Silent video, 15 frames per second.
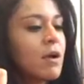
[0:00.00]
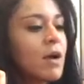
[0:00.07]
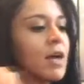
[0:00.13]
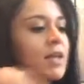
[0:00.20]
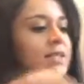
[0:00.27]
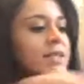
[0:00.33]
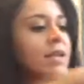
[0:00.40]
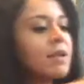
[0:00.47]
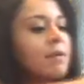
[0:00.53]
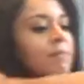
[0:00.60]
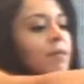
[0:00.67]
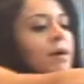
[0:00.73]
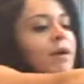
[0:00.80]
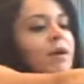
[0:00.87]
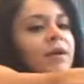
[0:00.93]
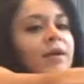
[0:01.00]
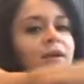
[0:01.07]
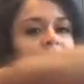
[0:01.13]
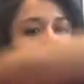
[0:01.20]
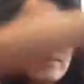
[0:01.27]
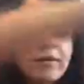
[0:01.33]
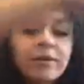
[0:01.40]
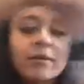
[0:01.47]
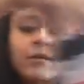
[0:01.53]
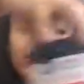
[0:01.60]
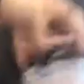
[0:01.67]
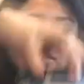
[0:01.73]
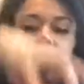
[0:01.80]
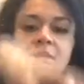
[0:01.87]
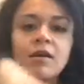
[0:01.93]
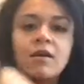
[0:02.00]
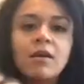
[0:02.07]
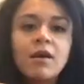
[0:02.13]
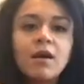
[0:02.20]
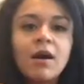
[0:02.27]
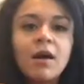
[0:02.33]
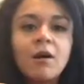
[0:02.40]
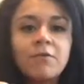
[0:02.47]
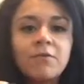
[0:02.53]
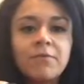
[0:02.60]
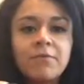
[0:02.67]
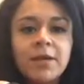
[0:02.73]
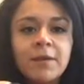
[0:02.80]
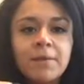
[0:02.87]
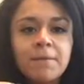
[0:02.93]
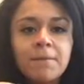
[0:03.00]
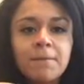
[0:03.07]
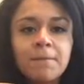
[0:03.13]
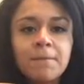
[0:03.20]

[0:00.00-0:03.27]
I take my alphamine